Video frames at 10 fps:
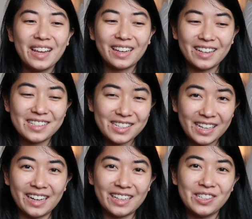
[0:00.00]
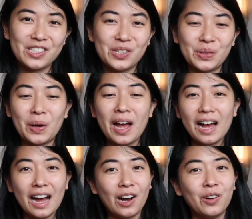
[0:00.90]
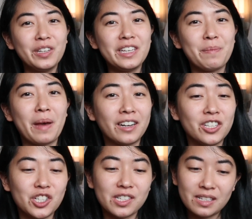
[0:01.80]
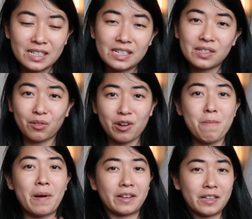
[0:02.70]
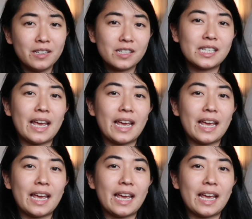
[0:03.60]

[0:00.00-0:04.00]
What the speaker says: Let's get into how he manages these 3 buckets.